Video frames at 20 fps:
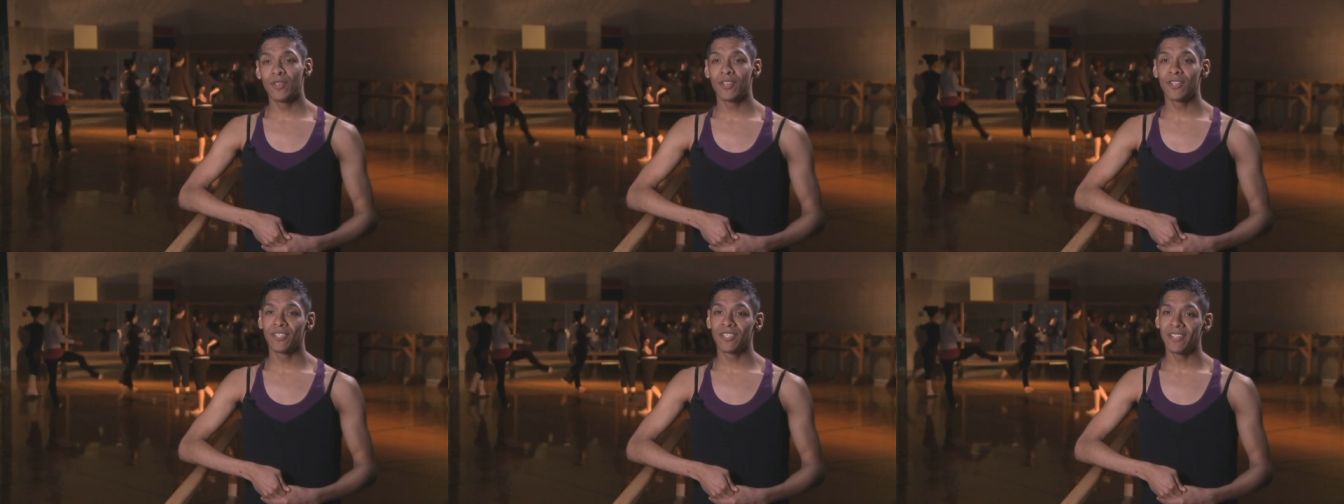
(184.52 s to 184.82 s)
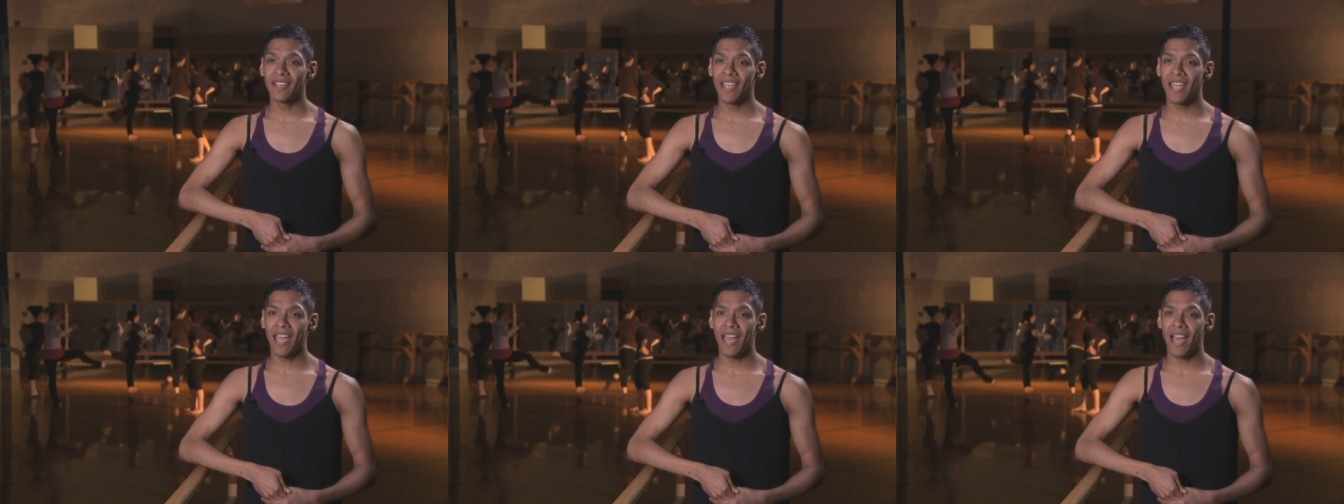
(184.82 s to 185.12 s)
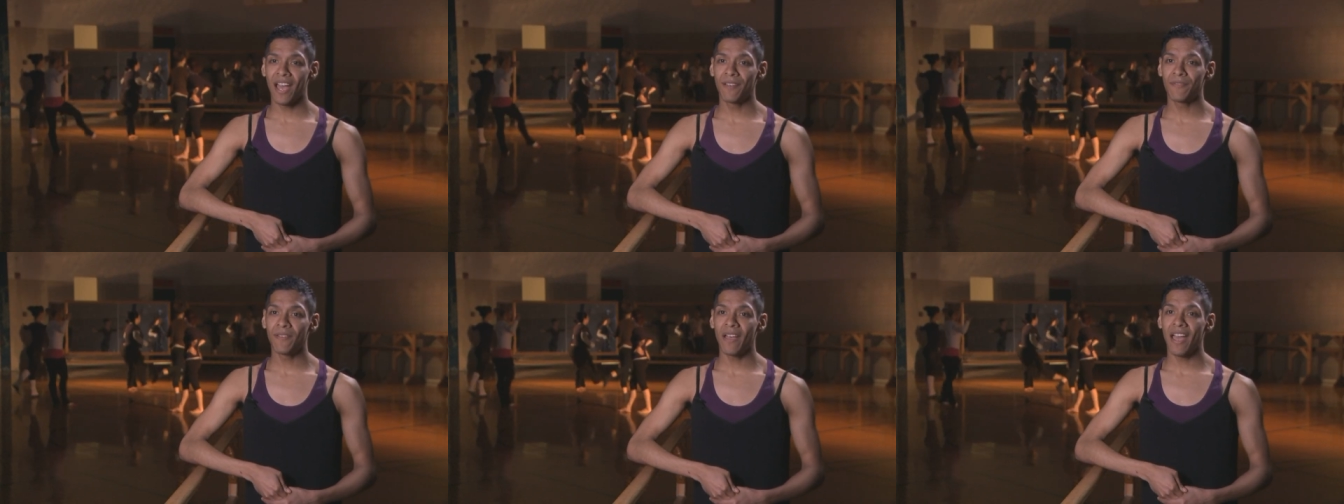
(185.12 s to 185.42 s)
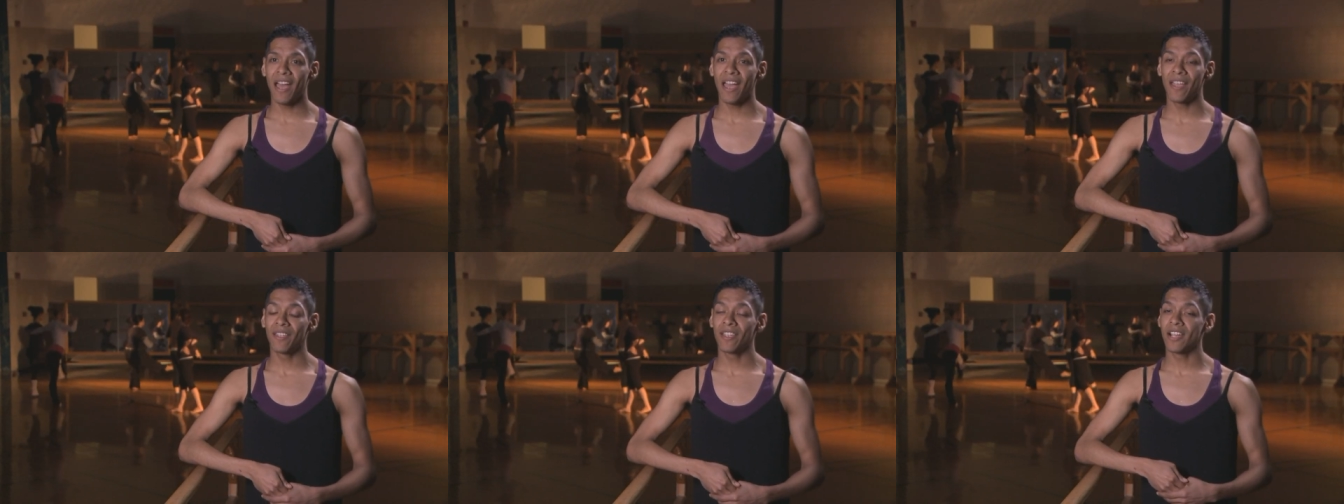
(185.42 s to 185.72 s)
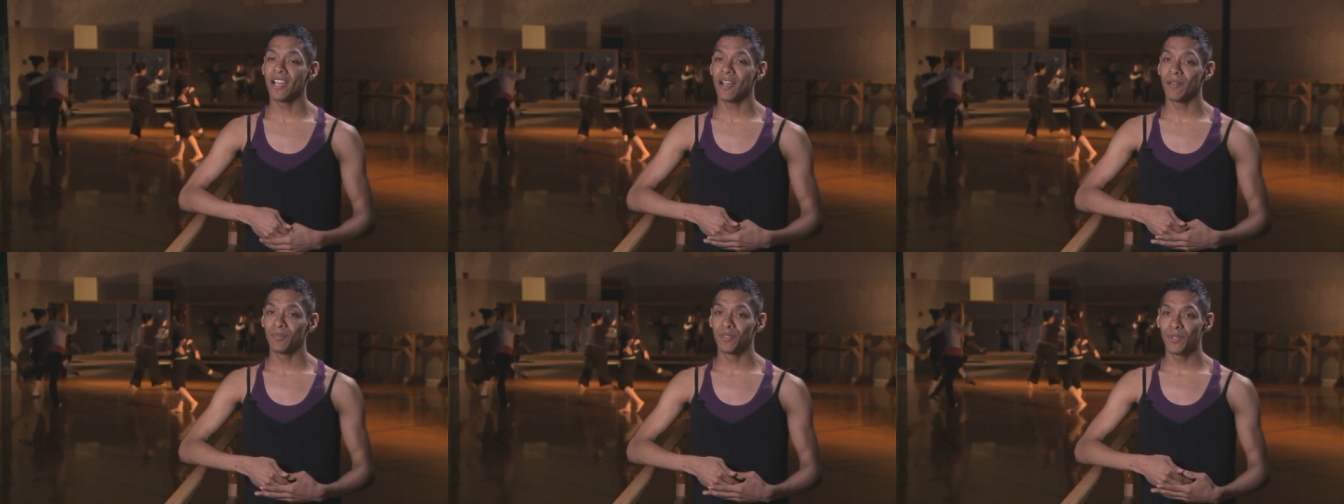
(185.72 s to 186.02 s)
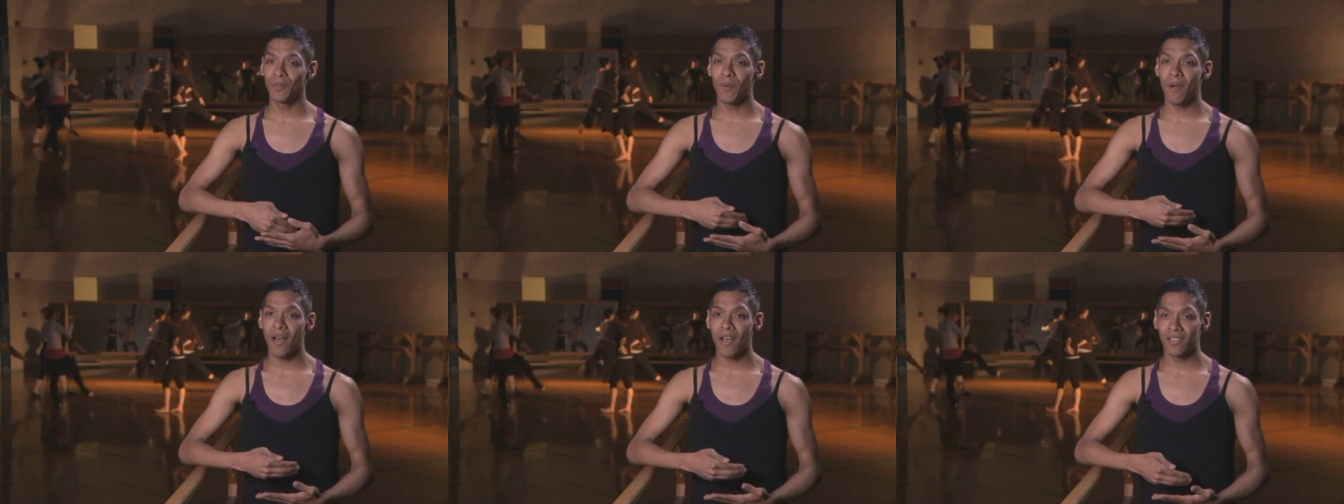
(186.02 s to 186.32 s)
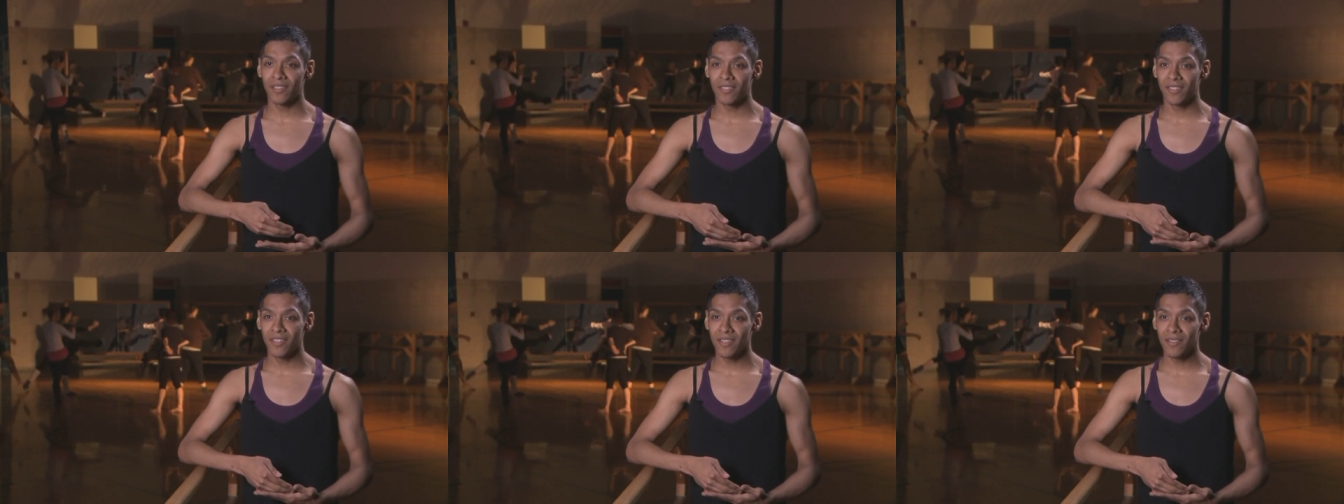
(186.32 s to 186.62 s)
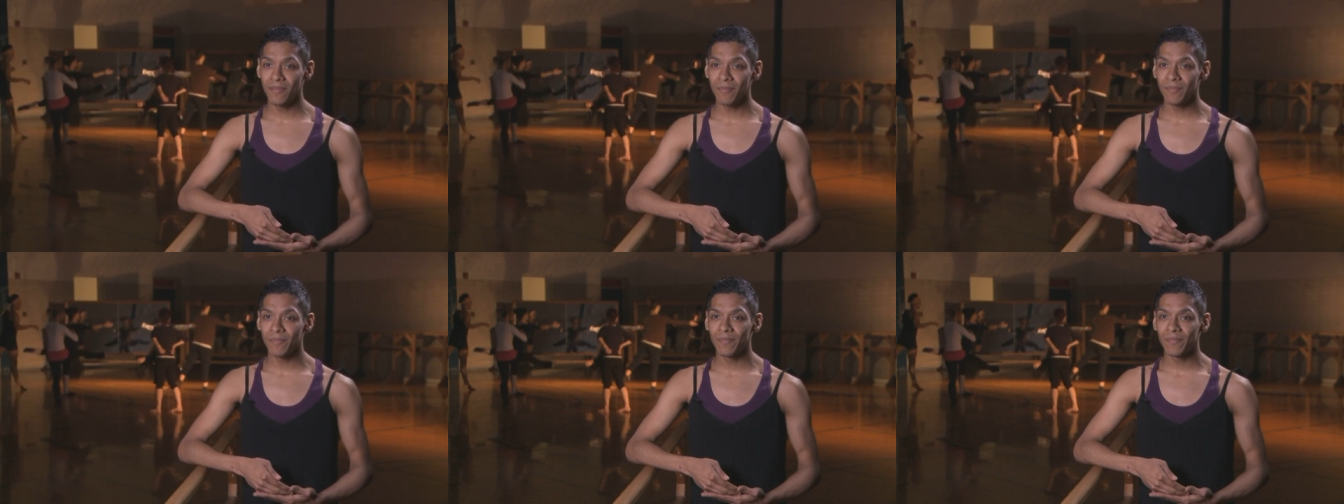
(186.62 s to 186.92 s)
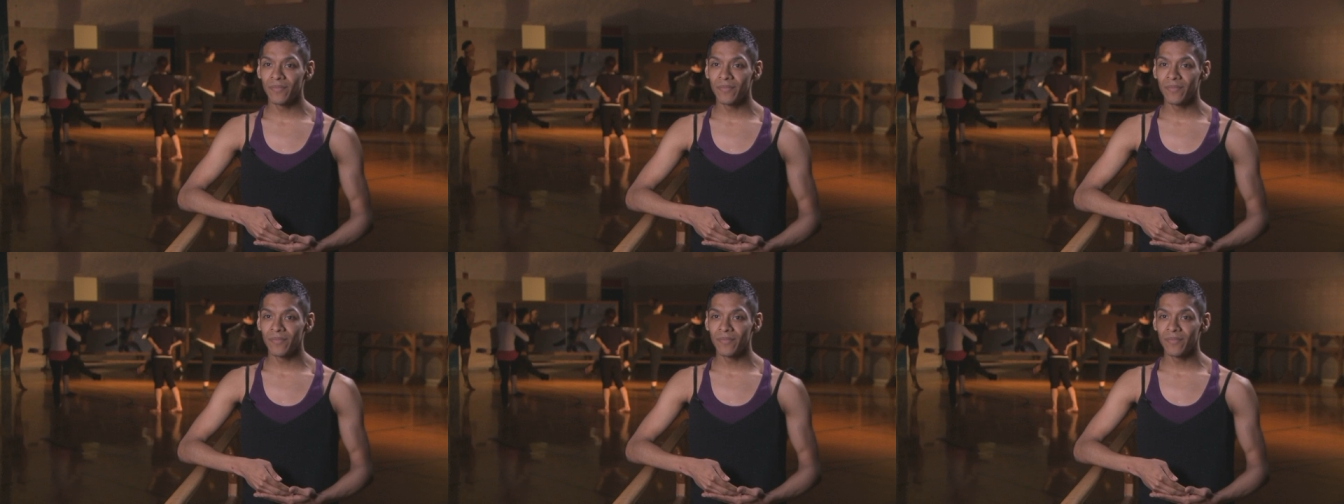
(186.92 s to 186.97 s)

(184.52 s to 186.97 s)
two years and a half, I come to Austin,